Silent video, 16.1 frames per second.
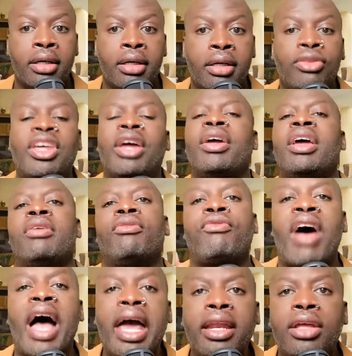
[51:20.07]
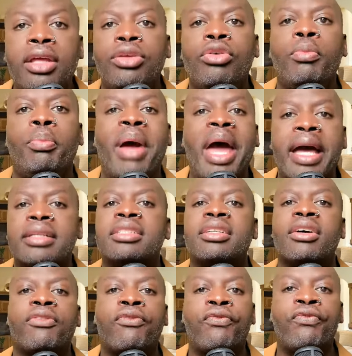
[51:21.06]
They're inviting you back
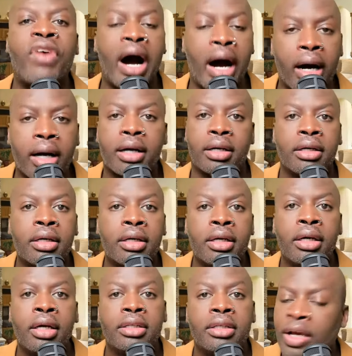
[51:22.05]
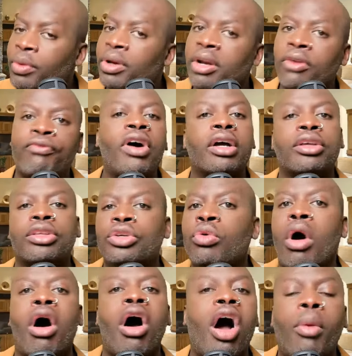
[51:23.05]
to fuck. They want to fuck
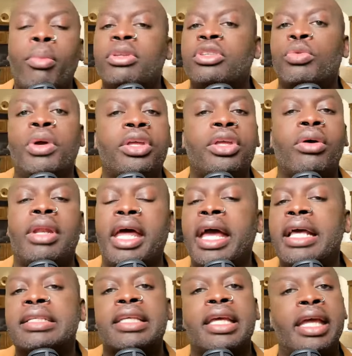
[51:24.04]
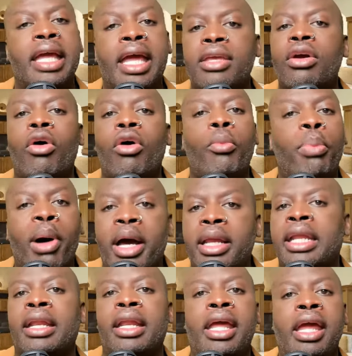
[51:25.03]
you all between your legs and in your
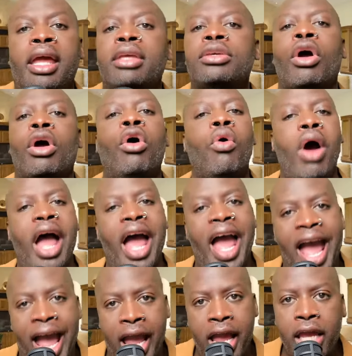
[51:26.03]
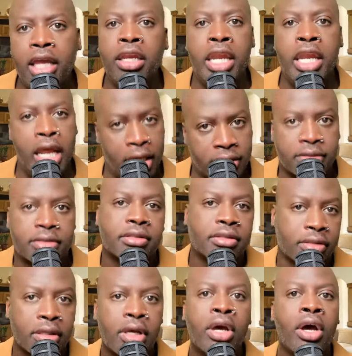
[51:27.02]
butt and in your
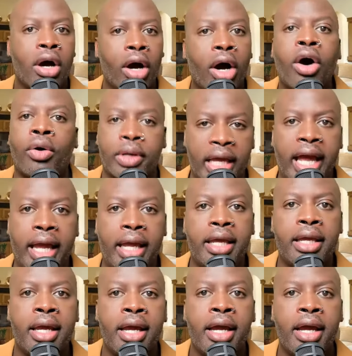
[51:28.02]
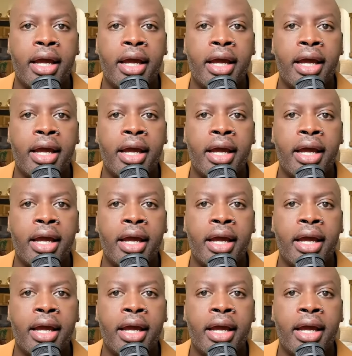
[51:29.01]
anus, okay?